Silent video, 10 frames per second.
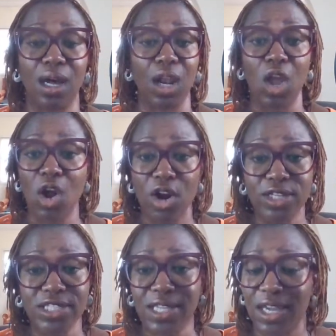a
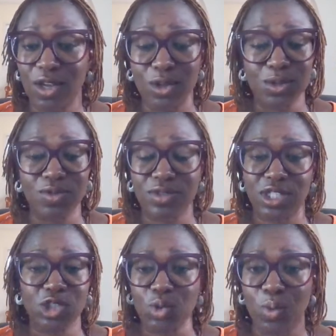large scale
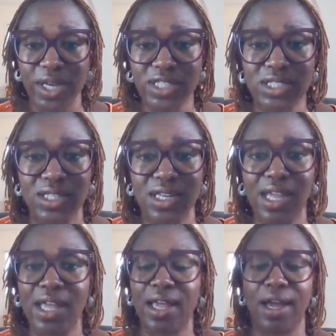situation.